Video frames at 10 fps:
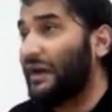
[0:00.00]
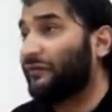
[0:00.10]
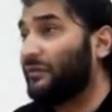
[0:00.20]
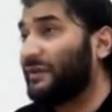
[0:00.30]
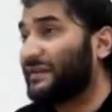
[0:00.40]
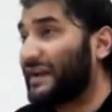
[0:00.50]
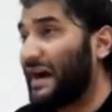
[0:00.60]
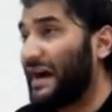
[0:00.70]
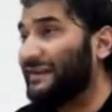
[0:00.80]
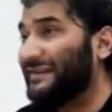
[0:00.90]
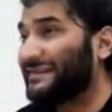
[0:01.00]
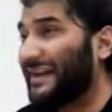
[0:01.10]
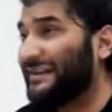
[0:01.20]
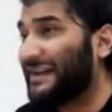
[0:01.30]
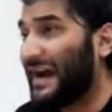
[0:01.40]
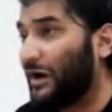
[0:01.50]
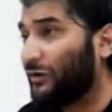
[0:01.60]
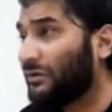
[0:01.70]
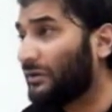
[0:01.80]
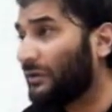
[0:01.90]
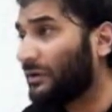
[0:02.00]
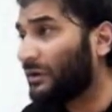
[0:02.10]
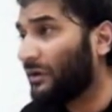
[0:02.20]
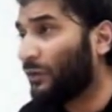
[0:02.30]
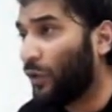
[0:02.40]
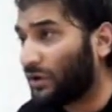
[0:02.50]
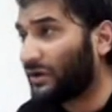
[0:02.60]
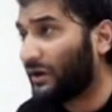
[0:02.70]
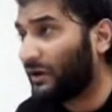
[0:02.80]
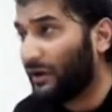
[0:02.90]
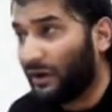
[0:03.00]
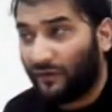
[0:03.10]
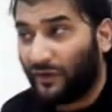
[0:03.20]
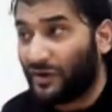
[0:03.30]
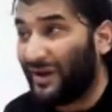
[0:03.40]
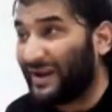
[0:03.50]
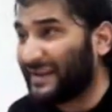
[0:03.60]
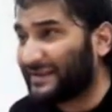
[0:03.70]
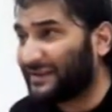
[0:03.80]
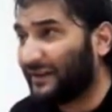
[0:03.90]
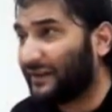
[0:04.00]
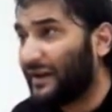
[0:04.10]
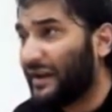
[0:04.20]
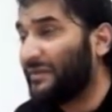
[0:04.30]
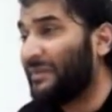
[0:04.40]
and from the skies he sent down water for your existence.